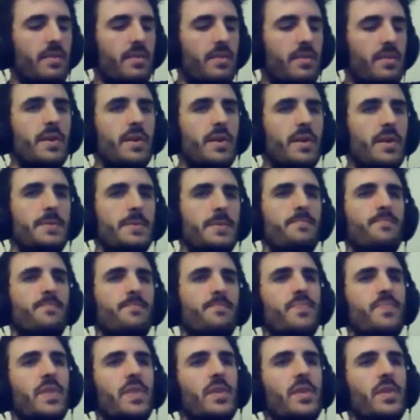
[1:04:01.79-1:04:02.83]

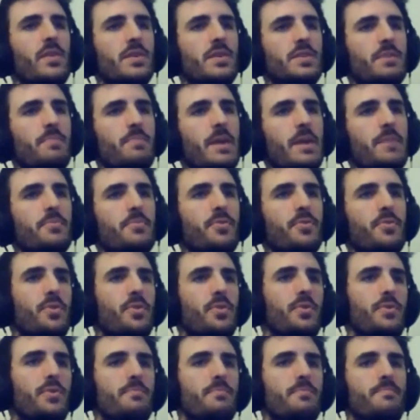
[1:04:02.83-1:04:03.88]
to people
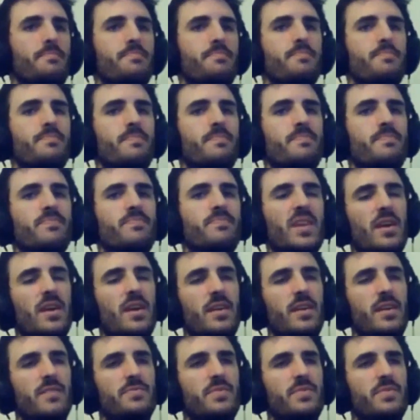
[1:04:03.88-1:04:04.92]
who
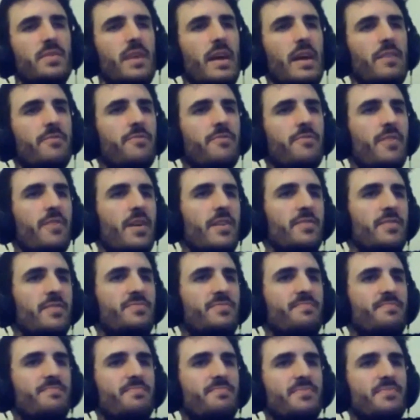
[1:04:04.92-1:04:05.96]
kind of have
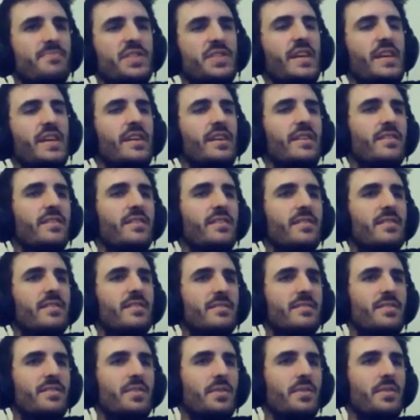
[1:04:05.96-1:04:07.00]
seen,
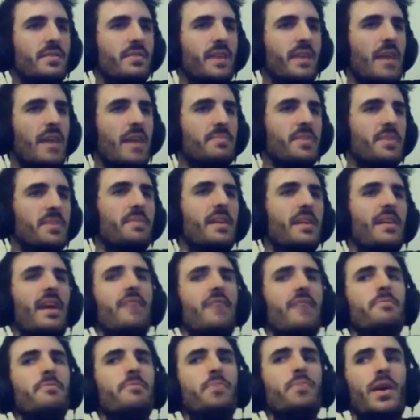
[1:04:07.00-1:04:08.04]
games. I mean,
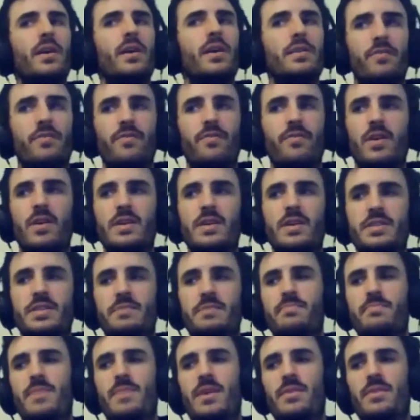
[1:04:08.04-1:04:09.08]
everybody identifies
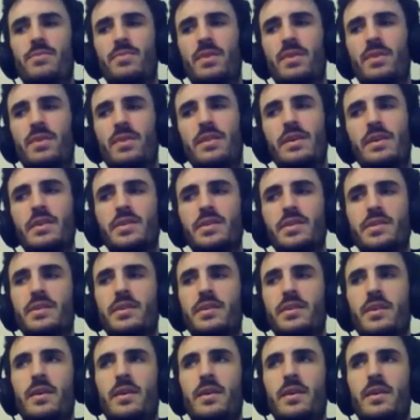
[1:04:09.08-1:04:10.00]
them at least